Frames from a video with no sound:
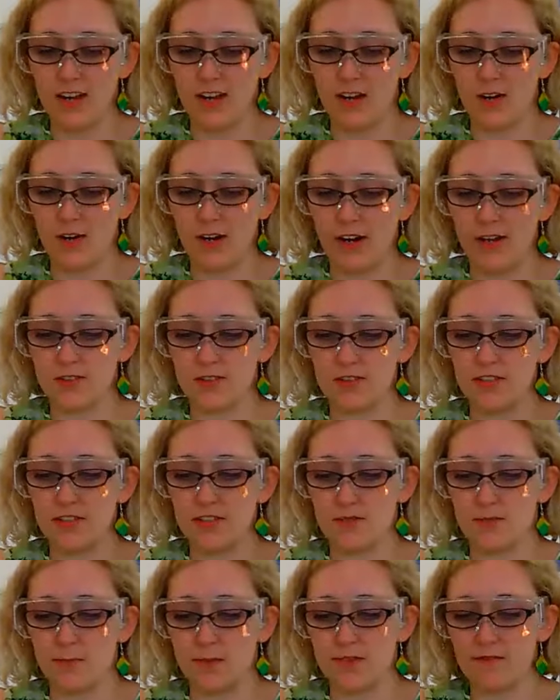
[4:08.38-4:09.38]
Okay, so this
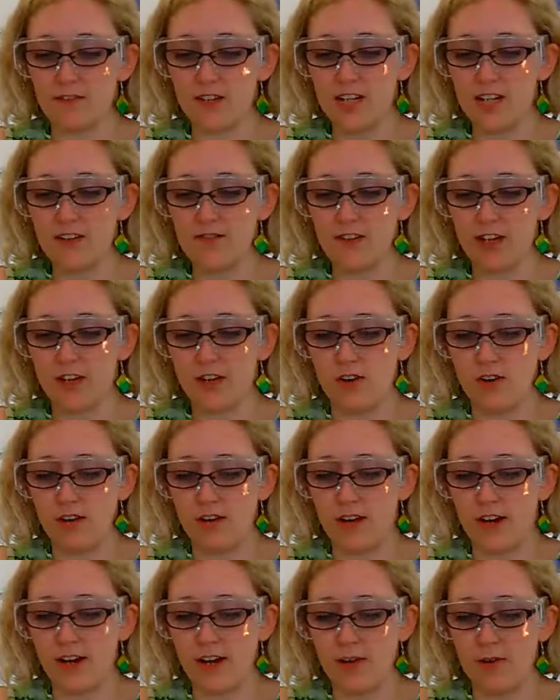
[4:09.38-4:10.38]
has been really, really hot
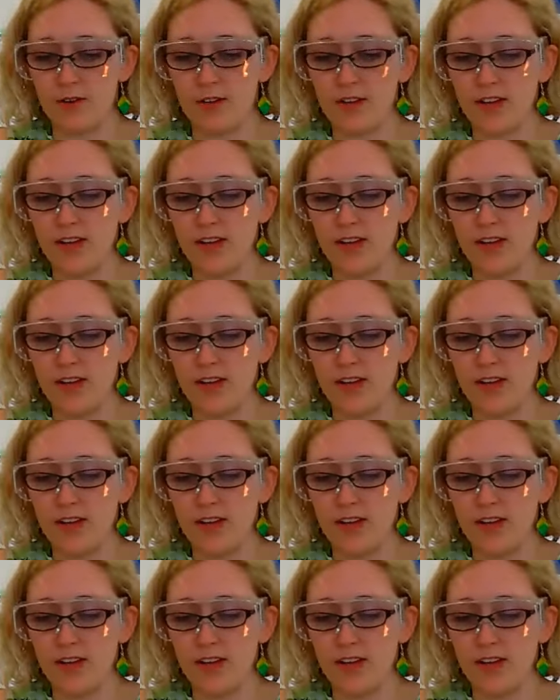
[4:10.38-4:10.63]
now.